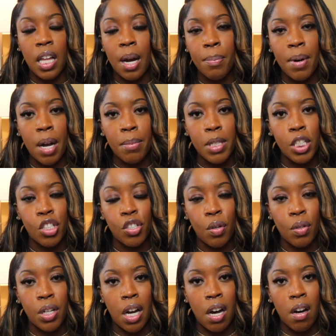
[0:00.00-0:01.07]
I'll probably show
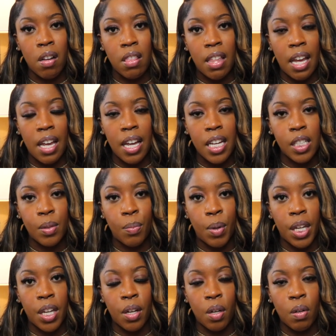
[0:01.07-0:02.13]
y'all that as
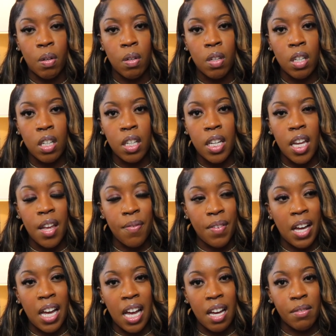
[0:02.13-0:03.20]
well if
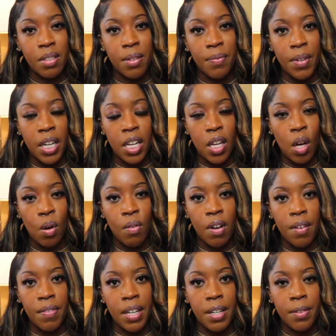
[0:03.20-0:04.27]
I have some video
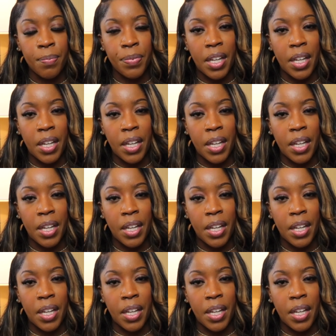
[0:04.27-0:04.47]
of it.